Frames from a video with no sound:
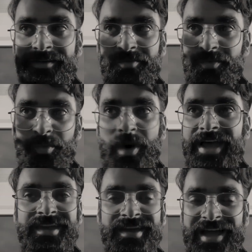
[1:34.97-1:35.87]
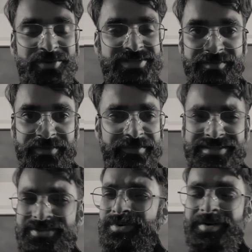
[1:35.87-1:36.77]
Why I was her favorite
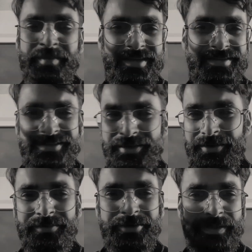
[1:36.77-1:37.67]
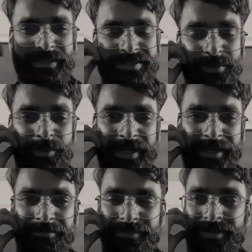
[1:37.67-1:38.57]
student? Because, you know, during the school
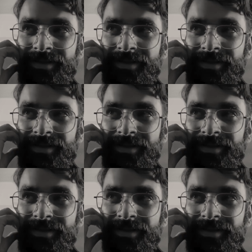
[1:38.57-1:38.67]
time,